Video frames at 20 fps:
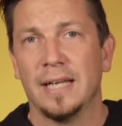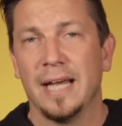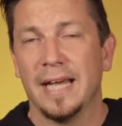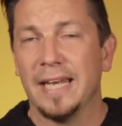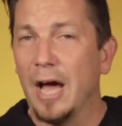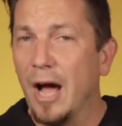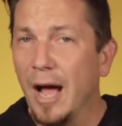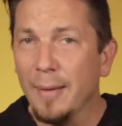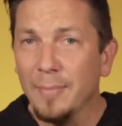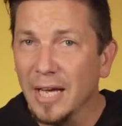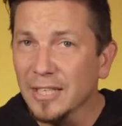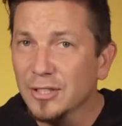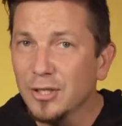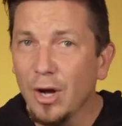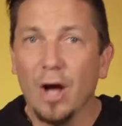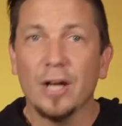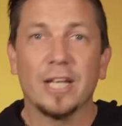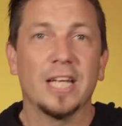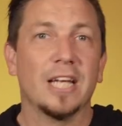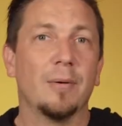And now, I'm not
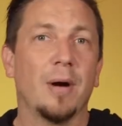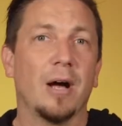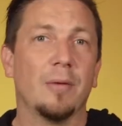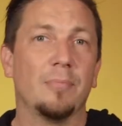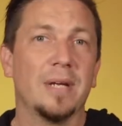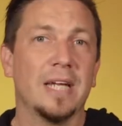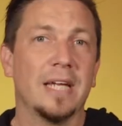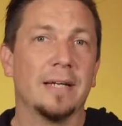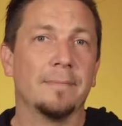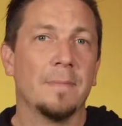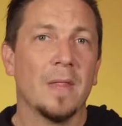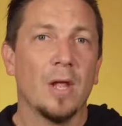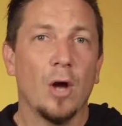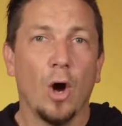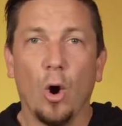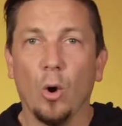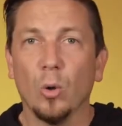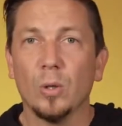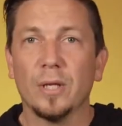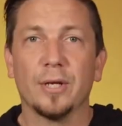talking about being
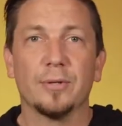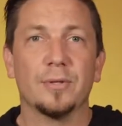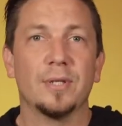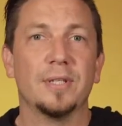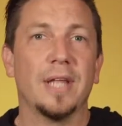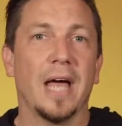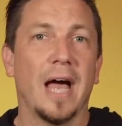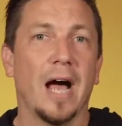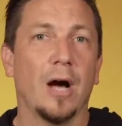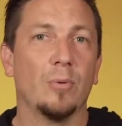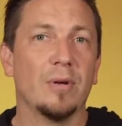holier than thou.